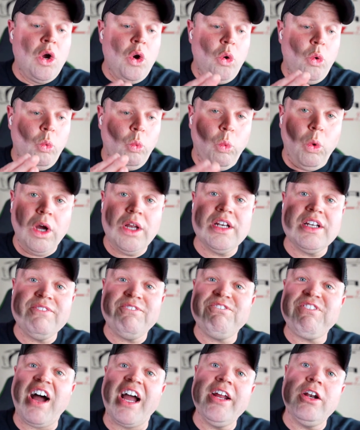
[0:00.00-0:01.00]
one
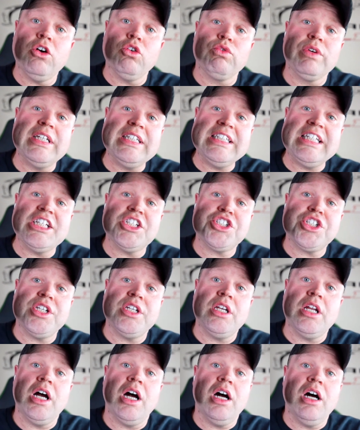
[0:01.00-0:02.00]
final
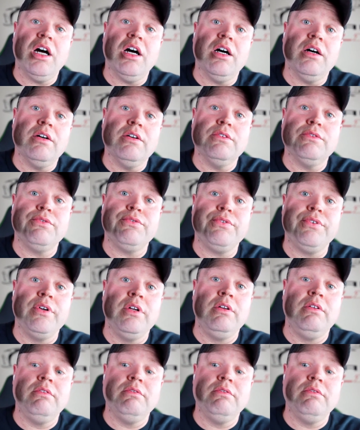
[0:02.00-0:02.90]
rendition of